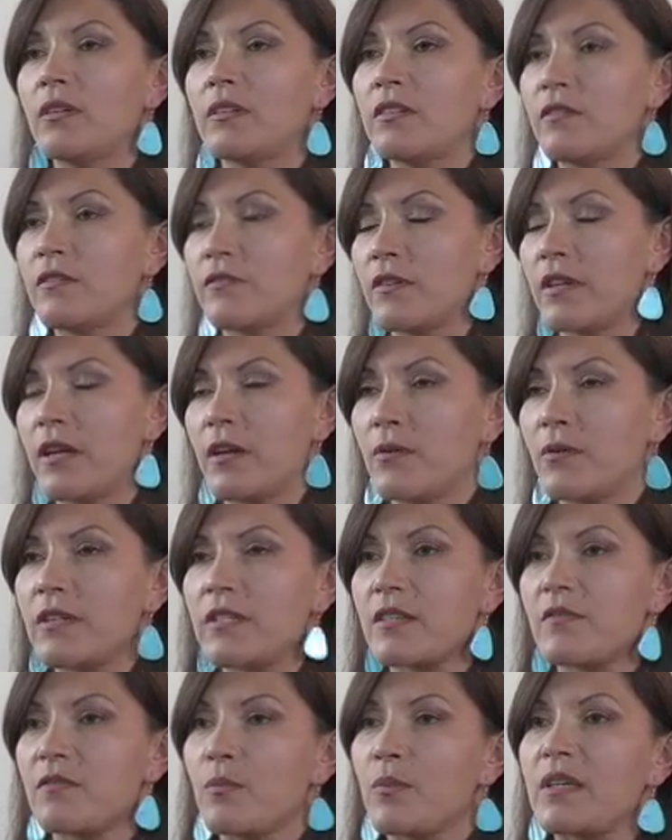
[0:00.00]
different
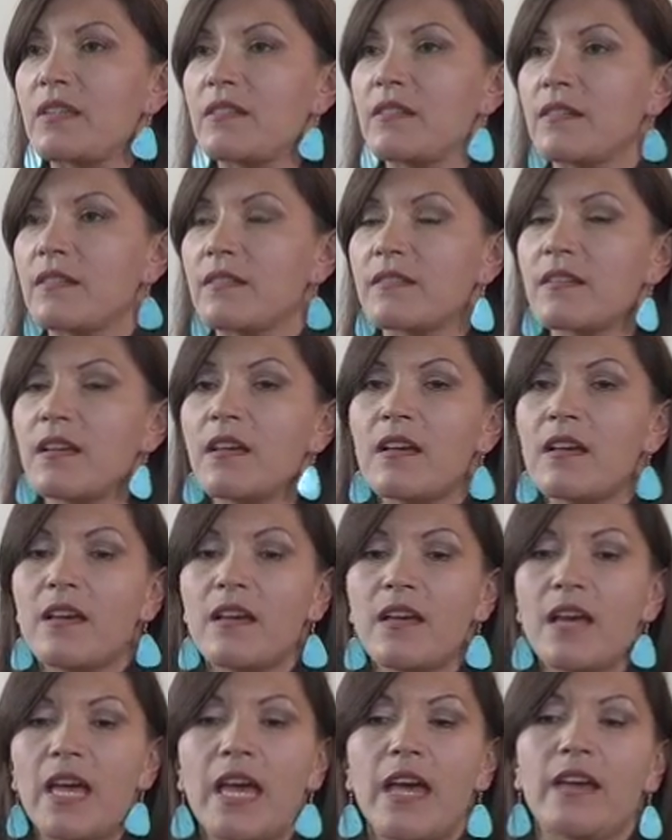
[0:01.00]
areas of the business.
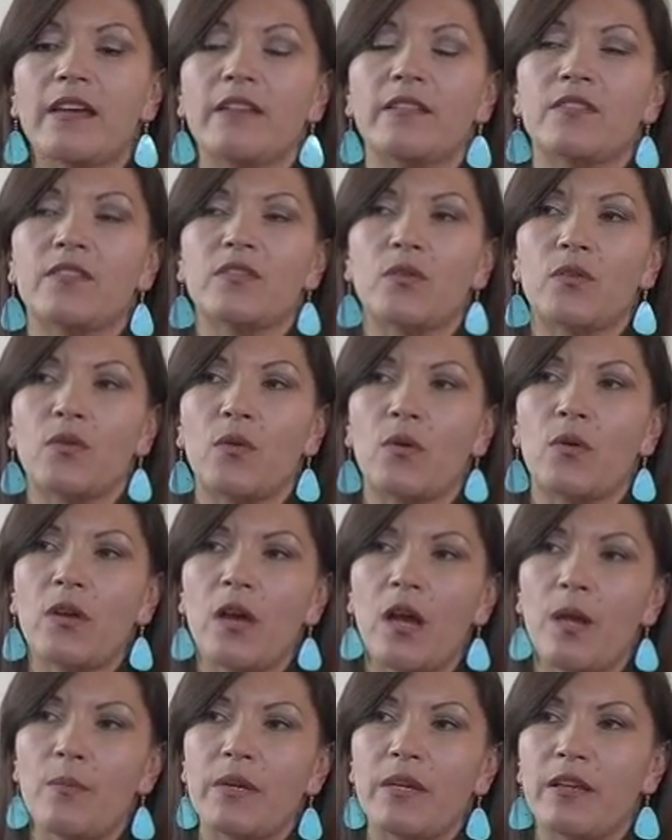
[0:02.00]
And so they'll
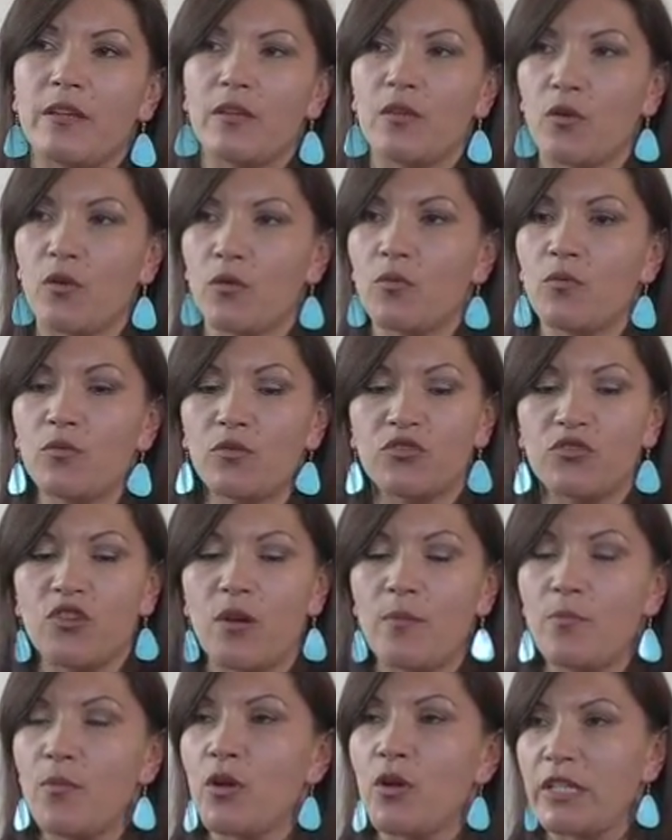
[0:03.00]
come in and they'll
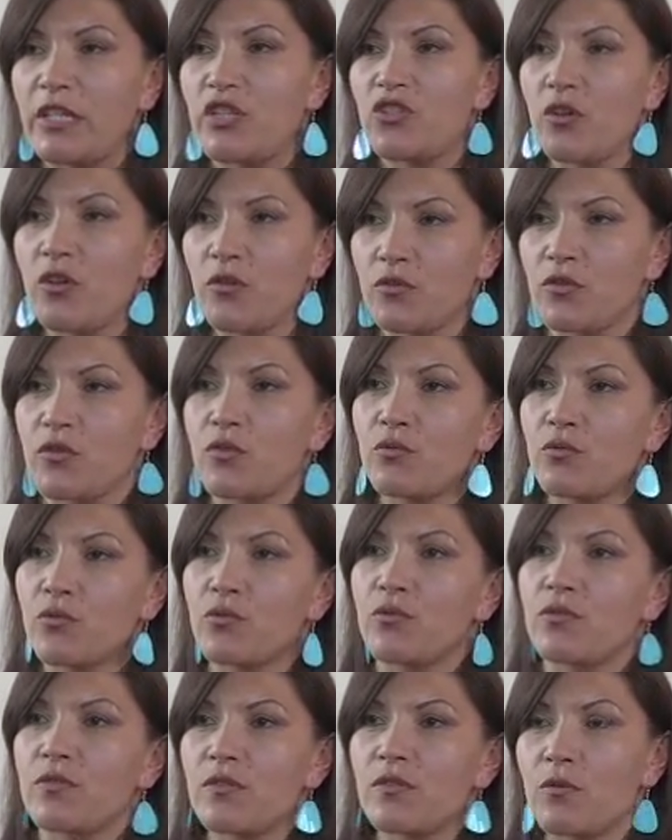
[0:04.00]
jump on each other's
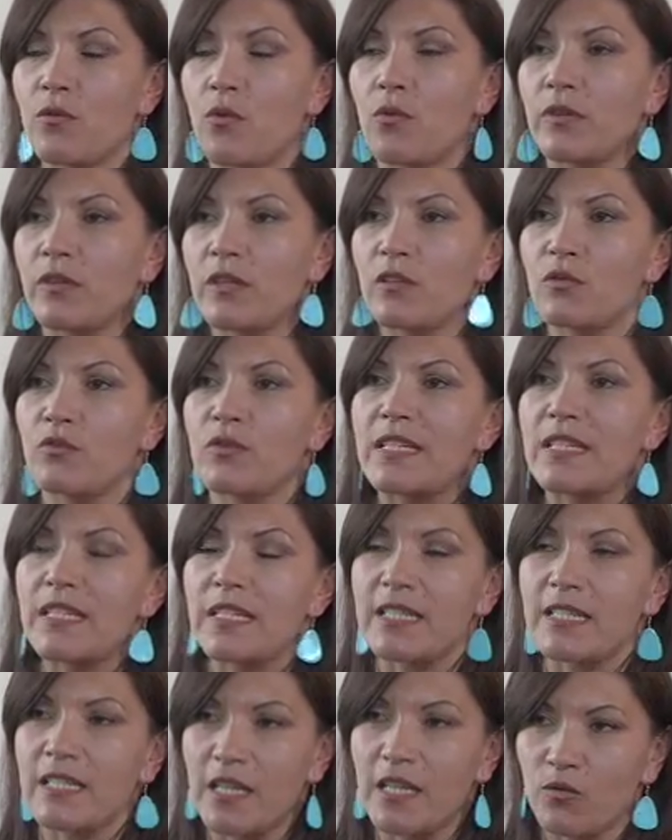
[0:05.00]
crews. There are only 3
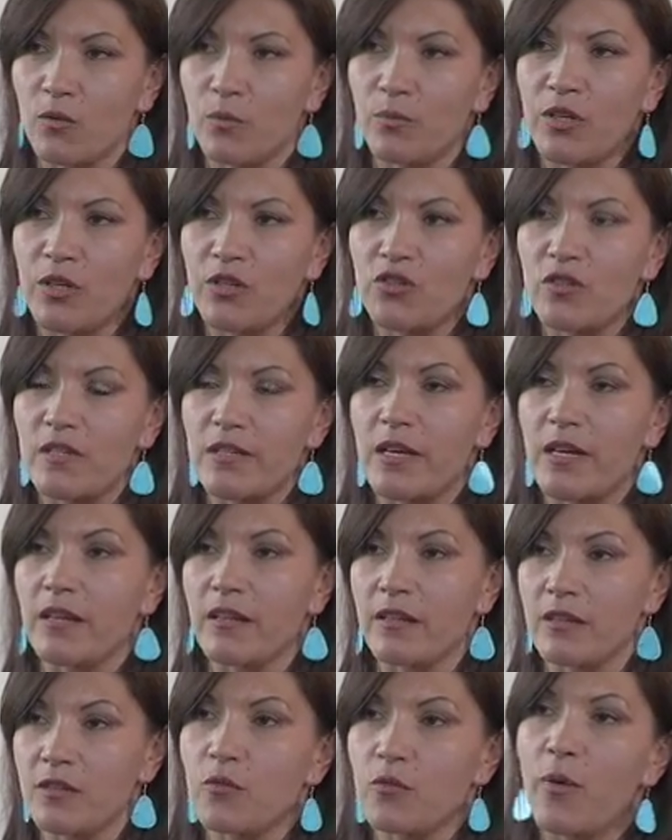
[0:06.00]
successful pitches out
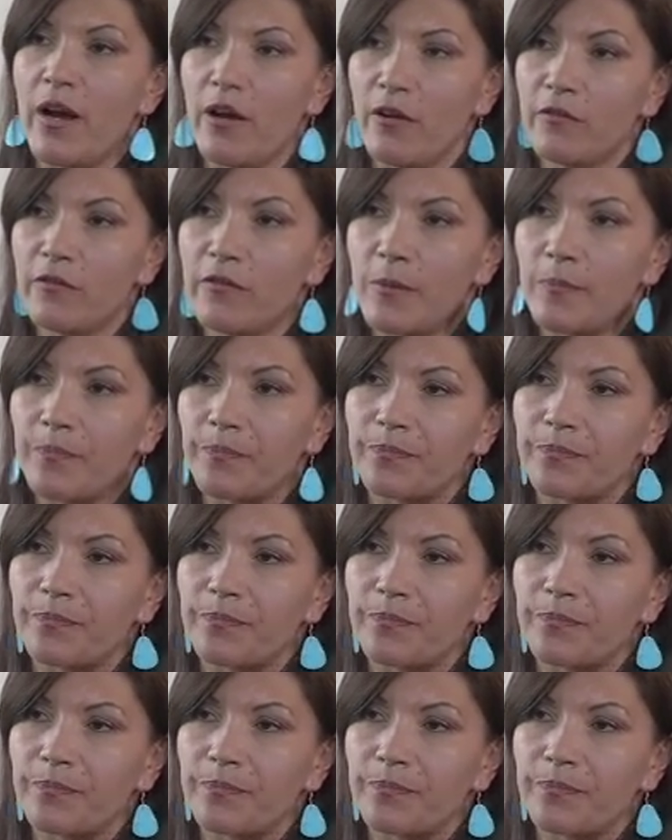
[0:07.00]
of the 12.